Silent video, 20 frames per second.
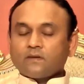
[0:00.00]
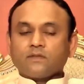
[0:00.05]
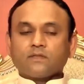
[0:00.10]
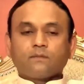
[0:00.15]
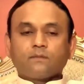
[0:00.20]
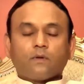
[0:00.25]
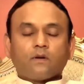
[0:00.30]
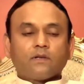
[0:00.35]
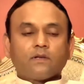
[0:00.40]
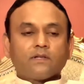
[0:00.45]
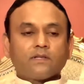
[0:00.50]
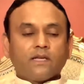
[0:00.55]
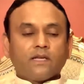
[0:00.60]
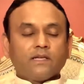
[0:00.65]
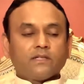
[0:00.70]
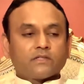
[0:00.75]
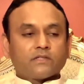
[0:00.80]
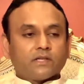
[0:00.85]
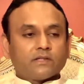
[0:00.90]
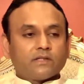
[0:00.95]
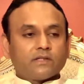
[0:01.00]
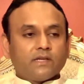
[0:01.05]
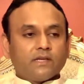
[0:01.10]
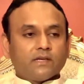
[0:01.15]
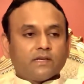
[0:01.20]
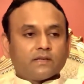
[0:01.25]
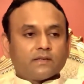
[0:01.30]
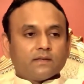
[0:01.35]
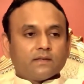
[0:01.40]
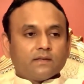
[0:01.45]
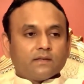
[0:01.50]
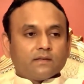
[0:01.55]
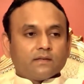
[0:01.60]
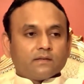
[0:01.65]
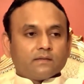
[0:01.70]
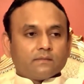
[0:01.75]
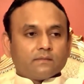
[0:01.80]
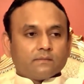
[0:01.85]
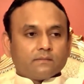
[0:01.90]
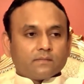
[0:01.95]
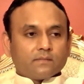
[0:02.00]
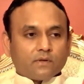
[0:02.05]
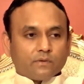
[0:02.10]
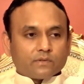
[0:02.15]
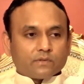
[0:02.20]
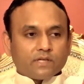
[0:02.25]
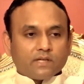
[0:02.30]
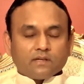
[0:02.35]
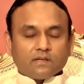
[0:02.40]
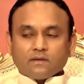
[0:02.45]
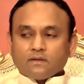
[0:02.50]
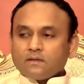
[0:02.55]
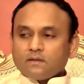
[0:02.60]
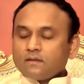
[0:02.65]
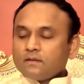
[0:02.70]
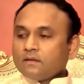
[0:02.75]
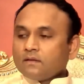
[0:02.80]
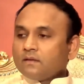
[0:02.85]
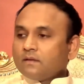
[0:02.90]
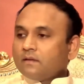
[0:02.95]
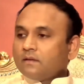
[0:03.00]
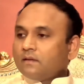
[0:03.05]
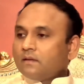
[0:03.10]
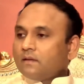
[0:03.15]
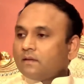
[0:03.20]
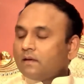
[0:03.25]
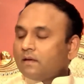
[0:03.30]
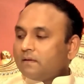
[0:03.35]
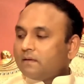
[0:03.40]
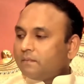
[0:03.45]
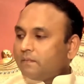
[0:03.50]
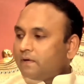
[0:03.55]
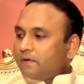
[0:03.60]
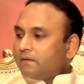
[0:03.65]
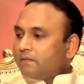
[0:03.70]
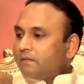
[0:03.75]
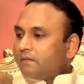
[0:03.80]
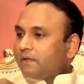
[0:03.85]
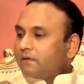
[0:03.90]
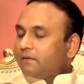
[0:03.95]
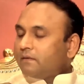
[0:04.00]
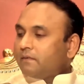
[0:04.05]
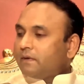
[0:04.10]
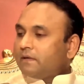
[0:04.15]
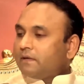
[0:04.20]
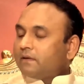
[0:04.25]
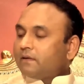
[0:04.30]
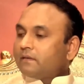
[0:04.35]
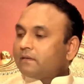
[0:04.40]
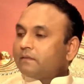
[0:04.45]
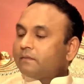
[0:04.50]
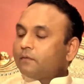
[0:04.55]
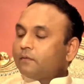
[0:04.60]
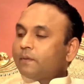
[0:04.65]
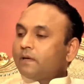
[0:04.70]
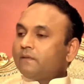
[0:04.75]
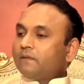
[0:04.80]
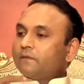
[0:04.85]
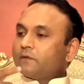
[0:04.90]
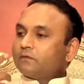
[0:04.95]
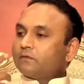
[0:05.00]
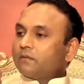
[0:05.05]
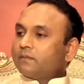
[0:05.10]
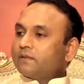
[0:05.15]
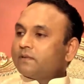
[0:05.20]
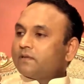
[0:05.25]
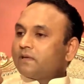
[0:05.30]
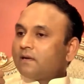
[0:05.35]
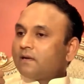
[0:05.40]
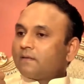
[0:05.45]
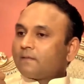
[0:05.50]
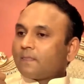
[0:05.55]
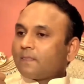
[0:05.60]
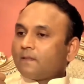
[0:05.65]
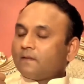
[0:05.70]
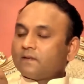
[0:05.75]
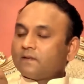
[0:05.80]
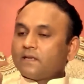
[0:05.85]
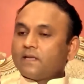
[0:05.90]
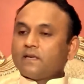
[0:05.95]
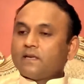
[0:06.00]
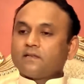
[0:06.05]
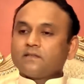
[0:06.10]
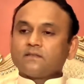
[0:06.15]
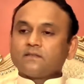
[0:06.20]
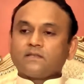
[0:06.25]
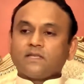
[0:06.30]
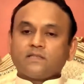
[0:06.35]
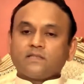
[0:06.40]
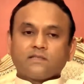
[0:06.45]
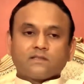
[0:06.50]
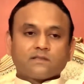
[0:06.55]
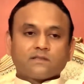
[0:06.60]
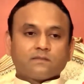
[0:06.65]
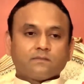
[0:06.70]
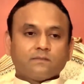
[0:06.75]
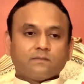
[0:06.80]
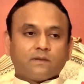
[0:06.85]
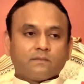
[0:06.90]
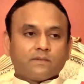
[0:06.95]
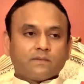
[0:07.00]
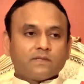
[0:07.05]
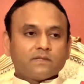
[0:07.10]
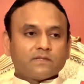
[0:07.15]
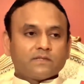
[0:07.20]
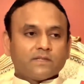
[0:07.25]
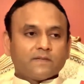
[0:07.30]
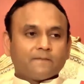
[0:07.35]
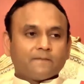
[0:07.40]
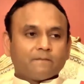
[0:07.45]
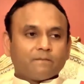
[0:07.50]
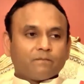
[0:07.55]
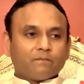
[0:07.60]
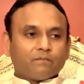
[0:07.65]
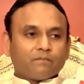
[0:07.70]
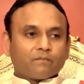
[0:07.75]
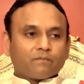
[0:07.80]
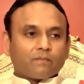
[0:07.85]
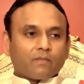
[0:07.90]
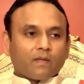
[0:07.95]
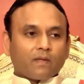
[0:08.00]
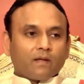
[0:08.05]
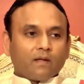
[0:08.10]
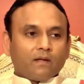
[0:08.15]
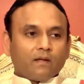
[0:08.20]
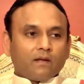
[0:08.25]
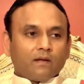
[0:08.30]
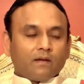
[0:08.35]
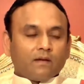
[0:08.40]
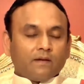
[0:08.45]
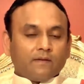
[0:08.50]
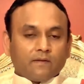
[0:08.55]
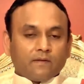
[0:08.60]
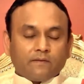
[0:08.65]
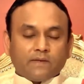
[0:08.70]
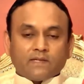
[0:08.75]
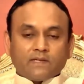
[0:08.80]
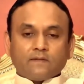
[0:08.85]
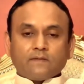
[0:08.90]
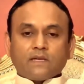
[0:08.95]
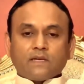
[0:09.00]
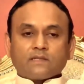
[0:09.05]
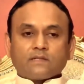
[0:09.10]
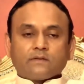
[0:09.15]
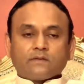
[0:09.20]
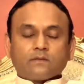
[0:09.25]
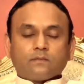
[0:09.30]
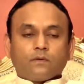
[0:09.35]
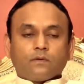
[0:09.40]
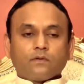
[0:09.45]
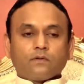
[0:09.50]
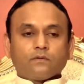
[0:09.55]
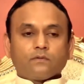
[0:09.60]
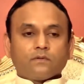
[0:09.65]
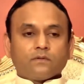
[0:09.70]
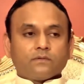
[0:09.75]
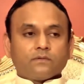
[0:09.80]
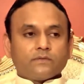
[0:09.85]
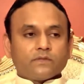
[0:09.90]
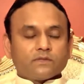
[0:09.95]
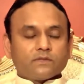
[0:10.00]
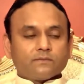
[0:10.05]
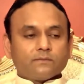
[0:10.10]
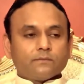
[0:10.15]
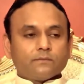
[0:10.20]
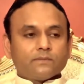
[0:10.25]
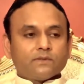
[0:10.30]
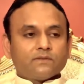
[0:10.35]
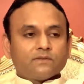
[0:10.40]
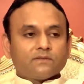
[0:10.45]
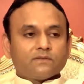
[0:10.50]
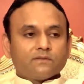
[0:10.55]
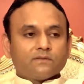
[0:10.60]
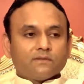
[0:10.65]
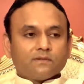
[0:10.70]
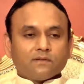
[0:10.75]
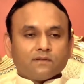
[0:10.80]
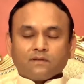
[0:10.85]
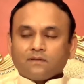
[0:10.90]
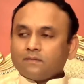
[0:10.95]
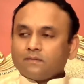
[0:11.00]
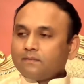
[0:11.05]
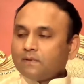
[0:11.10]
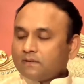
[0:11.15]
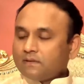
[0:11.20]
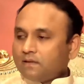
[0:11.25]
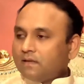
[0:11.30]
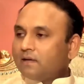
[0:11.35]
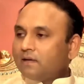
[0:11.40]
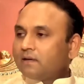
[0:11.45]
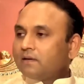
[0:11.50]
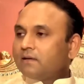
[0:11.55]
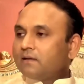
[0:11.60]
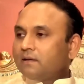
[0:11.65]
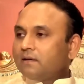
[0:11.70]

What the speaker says: was born a king, Kshatriya, Kaushika, and went to become Vishwamitra, one of the greatest sages, Brahma Rishi. Even Vedavyasa was born to a fisherwoman's mother,